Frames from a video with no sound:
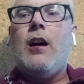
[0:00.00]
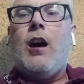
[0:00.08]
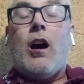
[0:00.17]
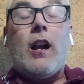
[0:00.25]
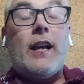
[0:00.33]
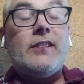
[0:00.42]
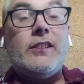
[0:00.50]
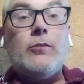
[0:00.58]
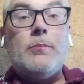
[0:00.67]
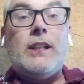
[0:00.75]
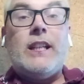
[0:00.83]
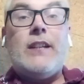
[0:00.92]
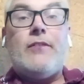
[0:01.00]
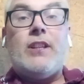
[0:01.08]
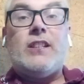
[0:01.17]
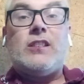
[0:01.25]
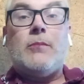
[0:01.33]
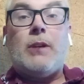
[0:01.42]
and I still believe
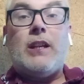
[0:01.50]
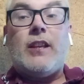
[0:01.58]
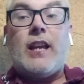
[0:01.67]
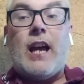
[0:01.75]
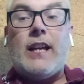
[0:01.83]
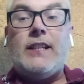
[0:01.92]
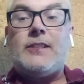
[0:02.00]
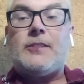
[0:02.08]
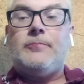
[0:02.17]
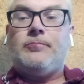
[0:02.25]
this to be the case.